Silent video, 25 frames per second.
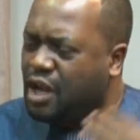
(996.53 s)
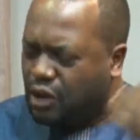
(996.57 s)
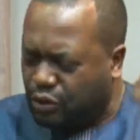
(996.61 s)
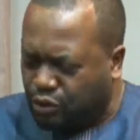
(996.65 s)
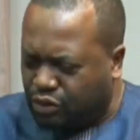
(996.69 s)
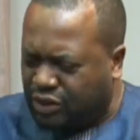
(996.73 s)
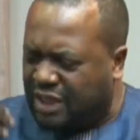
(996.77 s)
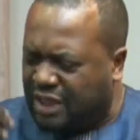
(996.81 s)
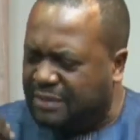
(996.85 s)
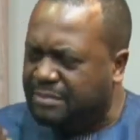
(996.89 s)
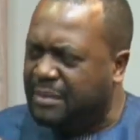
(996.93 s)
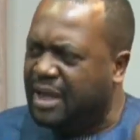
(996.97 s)
to
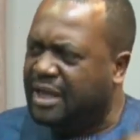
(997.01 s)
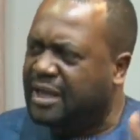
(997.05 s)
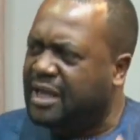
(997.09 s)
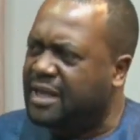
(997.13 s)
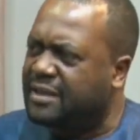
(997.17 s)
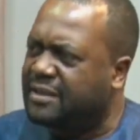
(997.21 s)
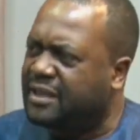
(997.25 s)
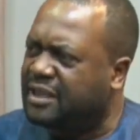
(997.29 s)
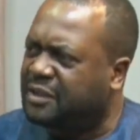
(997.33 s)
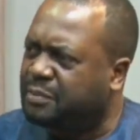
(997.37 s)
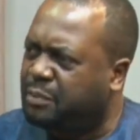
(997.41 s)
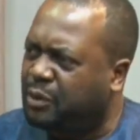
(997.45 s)
start
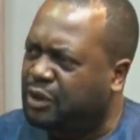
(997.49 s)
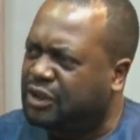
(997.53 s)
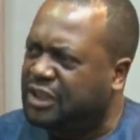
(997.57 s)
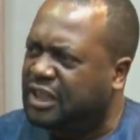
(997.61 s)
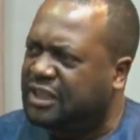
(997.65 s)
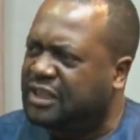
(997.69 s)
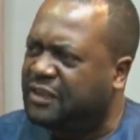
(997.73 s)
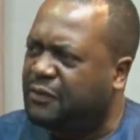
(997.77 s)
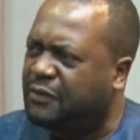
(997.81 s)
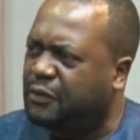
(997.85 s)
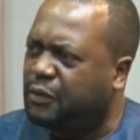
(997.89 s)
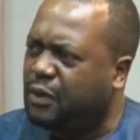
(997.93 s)
making this
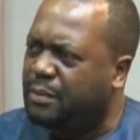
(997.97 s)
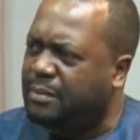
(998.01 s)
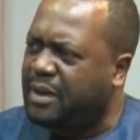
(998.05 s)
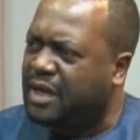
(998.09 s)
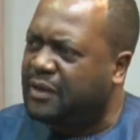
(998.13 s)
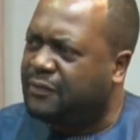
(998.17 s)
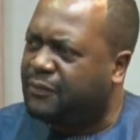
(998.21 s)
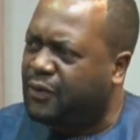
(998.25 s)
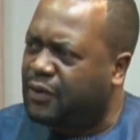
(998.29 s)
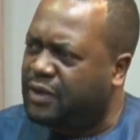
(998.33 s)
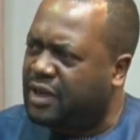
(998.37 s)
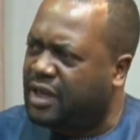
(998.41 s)
protective
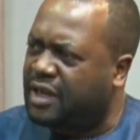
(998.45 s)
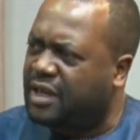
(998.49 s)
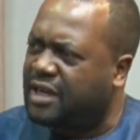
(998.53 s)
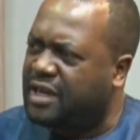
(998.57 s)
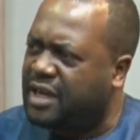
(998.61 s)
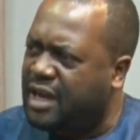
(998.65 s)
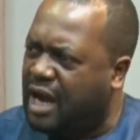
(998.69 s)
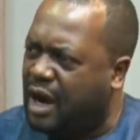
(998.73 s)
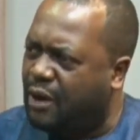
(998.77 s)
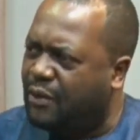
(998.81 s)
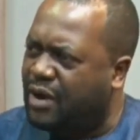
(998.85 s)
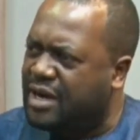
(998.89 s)
equipment for
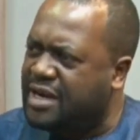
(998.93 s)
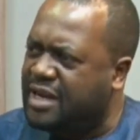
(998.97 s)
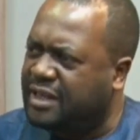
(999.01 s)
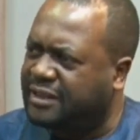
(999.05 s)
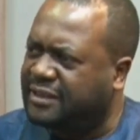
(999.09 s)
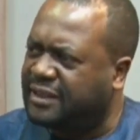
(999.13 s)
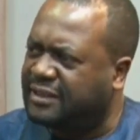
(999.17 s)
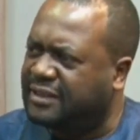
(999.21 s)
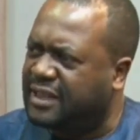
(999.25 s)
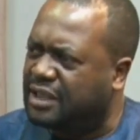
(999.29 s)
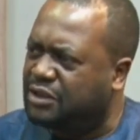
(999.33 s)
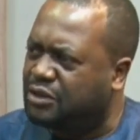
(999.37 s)
our
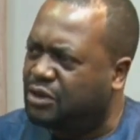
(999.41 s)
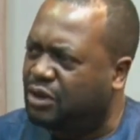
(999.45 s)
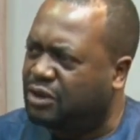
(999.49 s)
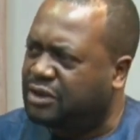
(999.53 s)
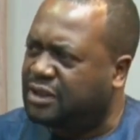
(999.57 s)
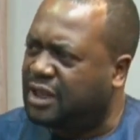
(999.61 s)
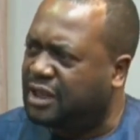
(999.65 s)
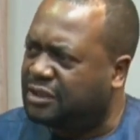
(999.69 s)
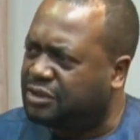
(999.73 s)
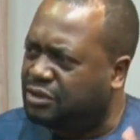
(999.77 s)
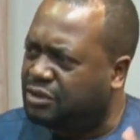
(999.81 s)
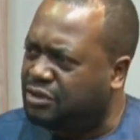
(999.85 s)
nurses and doctors?